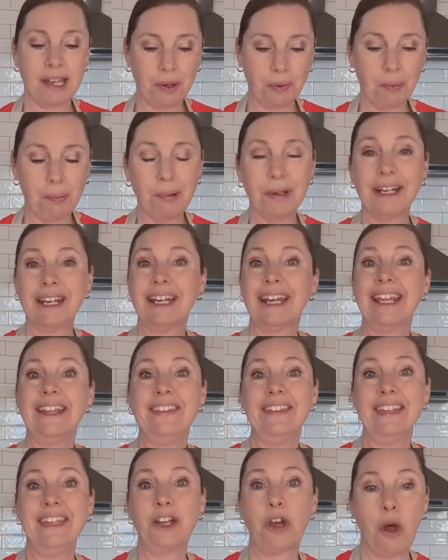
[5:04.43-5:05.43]
I will put it
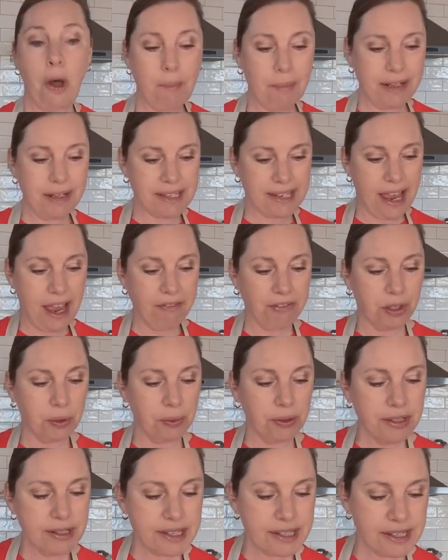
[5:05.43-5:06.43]
in the comments
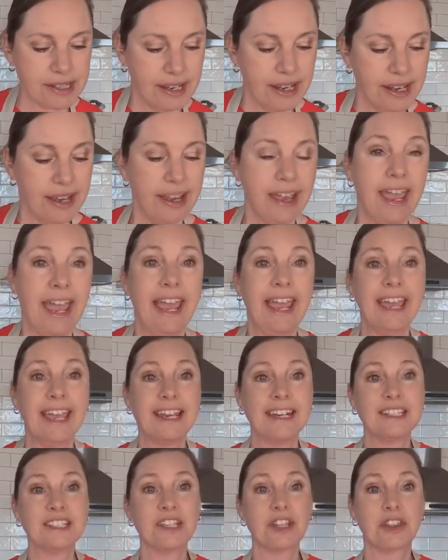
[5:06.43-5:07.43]
afterwards.
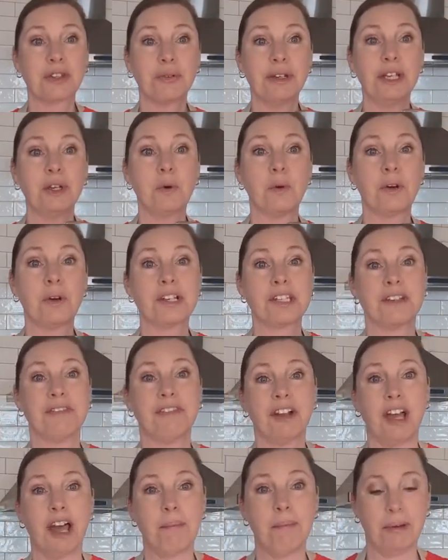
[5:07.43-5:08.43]
And 3/4 of a
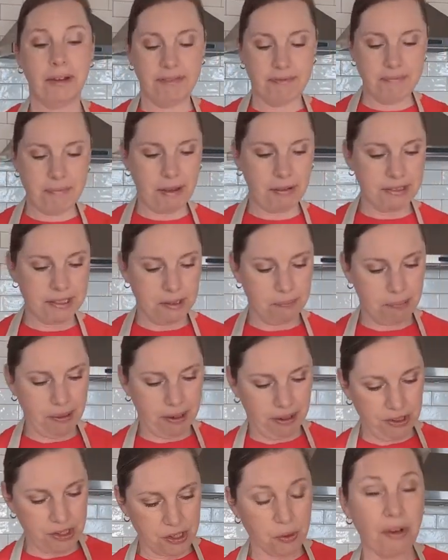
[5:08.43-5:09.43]
cup of melted
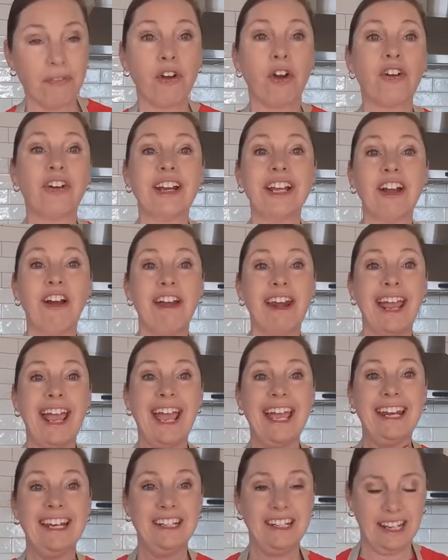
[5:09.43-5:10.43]
butter. So I've already gone
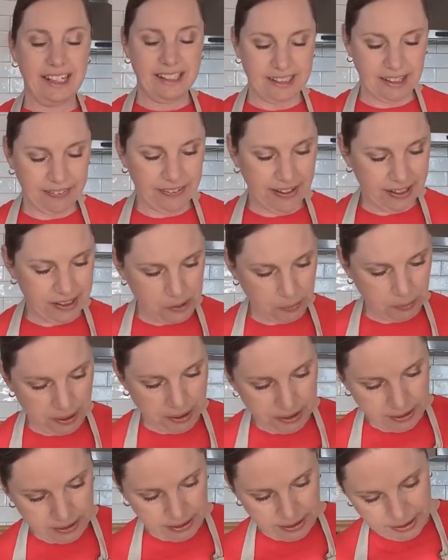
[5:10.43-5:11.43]
ahead and done that as
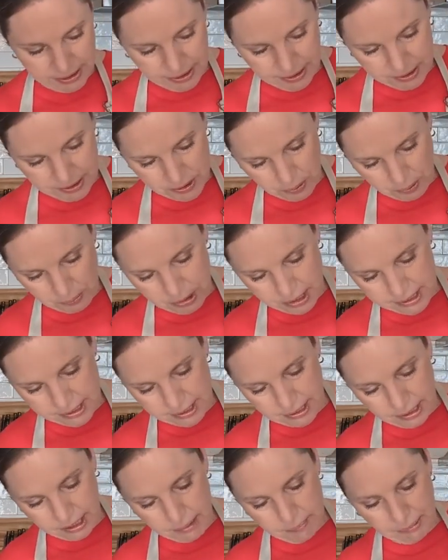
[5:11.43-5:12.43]
well. So I'm just
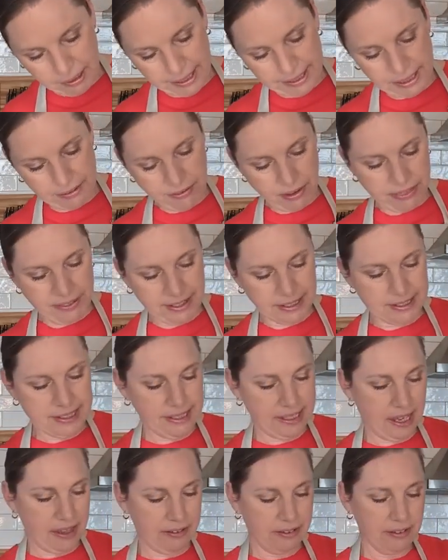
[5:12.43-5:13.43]
gonna combine everything
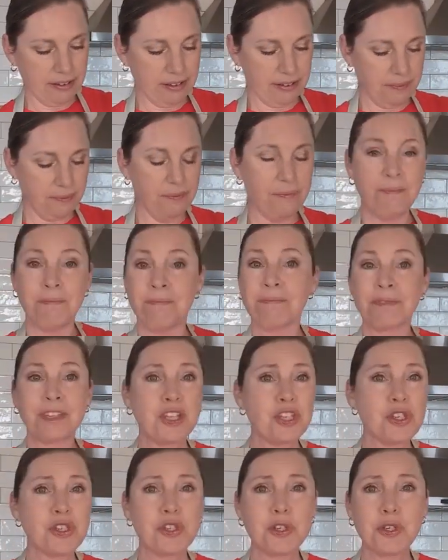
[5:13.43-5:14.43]
together.
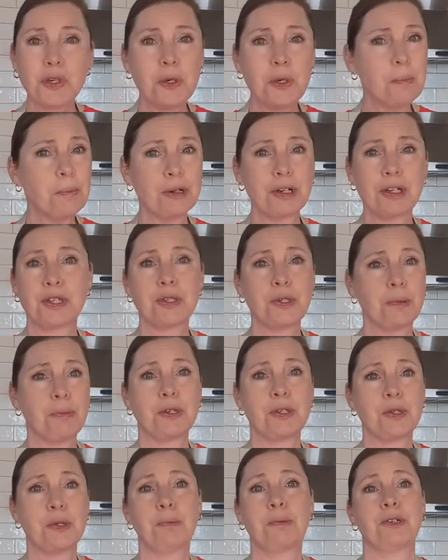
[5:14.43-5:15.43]
Super, super,
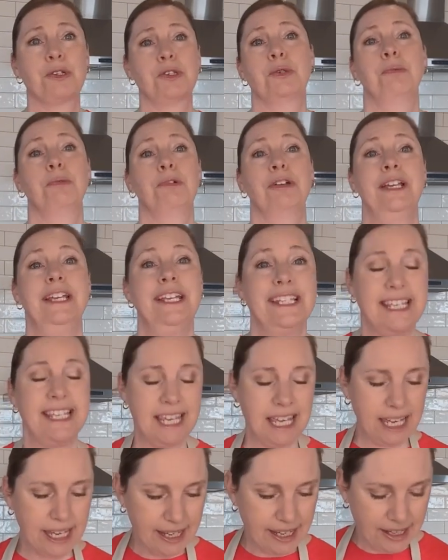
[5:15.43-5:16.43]
super, super
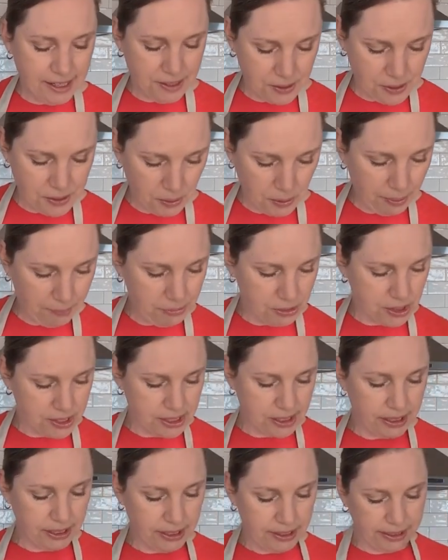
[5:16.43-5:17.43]
easy. So I'm
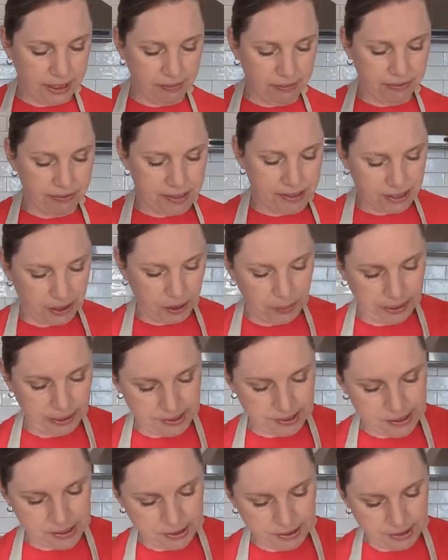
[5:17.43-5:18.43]
just gonna give this a quick
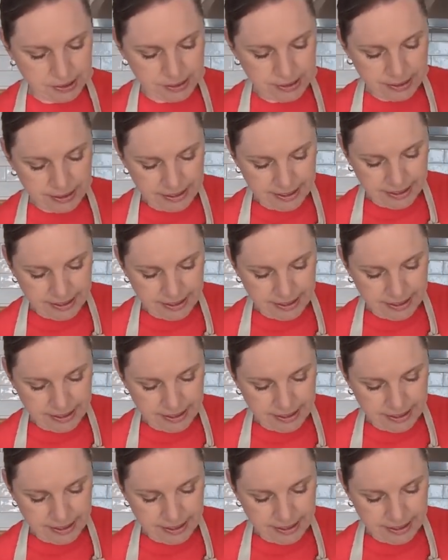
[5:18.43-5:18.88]
stir.